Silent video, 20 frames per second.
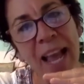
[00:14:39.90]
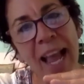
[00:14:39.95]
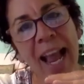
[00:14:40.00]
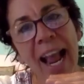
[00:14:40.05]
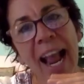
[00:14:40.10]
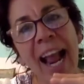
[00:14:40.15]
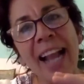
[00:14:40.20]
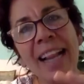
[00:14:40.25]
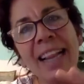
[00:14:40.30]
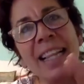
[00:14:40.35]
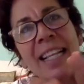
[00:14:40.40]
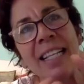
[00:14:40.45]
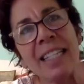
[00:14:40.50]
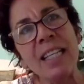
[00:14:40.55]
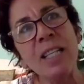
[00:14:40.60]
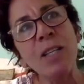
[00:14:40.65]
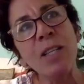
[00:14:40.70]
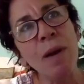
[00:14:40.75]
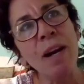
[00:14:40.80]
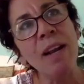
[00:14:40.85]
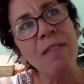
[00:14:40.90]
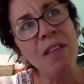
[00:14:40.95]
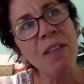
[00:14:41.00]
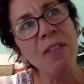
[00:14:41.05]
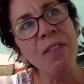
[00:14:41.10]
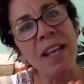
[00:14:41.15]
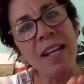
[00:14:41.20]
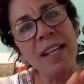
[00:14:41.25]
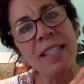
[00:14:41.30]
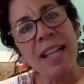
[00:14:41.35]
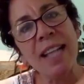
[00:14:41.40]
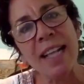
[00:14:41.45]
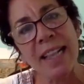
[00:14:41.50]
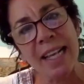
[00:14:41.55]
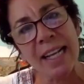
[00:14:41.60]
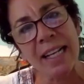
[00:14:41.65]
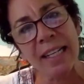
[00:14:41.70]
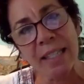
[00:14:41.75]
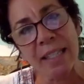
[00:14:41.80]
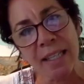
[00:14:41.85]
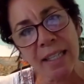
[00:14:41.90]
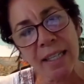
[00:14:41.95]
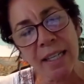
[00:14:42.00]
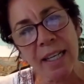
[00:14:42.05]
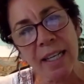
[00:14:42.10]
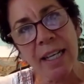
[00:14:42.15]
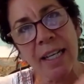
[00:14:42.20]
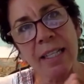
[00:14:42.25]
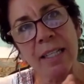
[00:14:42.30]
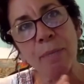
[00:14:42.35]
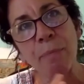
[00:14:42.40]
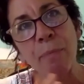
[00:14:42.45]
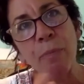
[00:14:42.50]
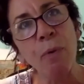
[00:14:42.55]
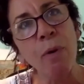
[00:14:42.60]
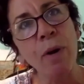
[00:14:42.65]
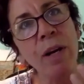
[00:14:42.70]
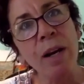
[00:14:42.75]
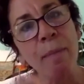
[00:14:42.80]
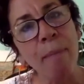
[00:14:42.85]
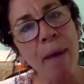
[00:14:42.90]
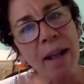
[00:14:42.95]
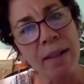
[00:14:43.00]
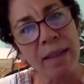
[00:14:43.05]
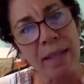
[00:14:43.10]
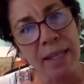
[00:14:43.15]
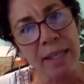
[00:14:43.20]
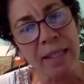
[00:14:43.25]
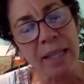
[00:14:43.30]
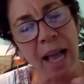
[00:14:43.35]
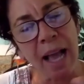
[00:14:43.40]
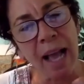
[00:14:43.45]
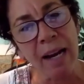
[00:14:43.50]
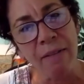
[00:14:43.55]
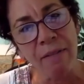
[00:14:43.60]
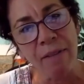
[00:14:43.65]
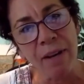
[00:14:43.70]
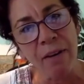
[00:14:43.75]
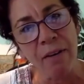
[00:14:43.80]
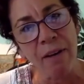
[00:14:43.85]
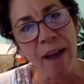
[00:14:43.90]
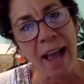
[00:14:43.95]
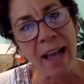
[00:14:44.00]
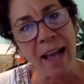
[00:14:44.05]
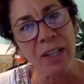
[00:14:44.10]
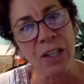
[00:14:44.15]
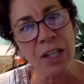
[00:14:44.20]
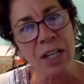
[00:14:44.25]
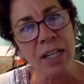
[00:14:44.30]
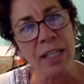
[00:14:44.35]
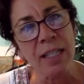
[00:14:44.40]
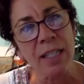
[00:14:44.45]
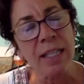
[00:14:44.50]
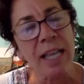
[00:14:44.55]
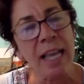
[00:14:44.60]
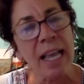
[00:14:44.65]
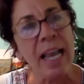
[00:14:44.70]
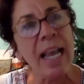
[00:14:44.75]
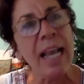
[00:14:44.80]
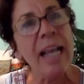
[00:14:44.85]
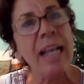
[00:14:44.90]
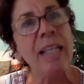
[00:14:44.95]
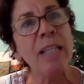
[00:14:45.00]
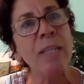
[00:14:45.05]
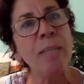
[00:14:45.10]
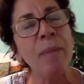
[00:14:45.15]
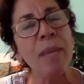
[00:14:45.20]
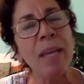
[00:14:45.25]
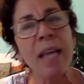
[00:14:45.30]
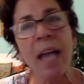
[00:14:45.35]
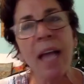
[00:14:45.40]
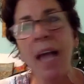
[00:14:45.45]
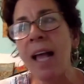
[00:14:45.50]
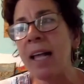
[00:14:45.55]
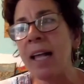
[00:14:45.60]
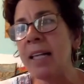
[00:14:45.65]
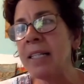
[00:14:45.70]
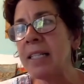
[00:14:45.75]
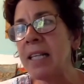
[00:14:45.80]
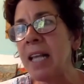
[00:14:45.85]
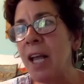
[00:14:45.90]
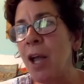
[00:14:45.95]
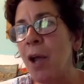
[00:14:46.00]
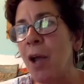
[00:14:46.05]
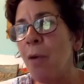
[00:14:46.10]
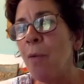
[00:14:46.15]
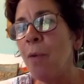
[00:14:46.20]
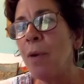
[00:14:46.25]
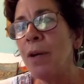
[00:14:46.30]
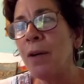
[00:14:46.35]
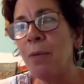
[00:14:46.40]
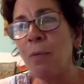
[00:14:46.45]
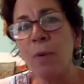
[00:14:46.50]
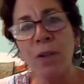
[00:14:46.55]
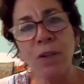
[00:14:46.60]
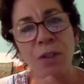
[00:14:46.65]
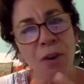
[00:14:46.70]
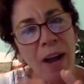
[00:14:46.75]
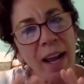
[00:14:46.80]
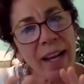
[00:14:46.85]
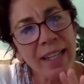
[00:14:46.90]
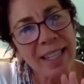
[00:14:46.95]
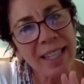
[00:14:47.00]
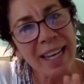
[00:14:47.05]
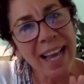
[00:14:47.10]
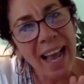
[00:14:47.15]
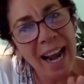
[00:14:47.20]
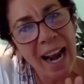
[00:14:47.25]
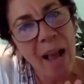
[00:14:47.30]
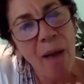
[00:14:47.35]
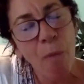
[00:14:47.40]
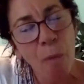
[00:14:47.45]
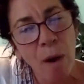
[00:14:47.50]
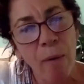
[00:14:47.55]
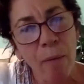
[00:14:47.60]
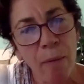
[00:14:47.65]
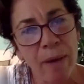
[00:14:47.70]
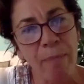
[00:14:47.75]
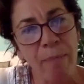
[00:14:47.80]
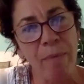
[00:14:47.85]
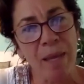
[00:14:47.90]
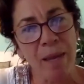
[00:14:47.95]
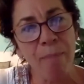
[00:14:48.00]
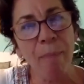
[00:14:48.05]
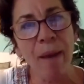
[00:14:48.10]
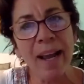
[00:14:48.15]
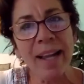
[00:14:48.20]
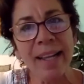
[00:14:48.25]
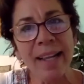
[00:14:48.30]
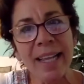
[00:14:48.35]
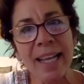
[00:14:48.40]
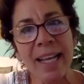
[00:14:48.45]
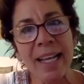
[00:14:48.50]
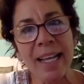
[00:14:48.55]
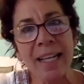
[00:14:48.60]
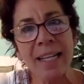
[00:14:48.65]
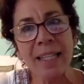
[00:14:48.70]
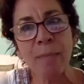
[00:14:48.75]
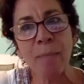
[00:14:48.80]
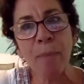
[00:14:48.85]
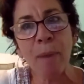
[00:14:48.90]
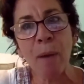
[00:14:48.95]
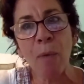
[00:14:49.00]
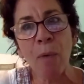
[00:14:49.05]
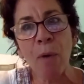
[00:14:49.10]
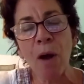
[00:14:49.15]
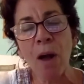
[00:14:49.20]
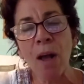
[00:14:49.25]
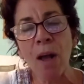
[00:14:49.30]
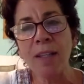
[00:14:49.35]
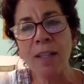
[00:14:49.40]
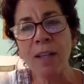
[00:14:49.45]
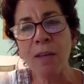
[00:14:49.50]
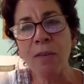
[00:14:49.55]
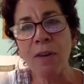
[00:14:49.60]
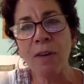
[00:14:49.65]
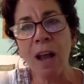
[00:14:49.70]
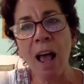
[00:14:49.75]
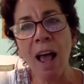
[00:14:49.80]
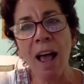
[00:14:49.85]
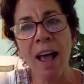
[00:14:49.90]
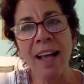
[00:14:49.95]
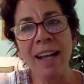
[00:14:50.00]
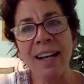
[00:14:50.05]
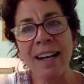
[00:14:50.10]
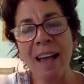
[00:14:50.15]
And this is one of the things I think is important about these kind of interactions, is because we're trying to get at what we mean by things, but we're also not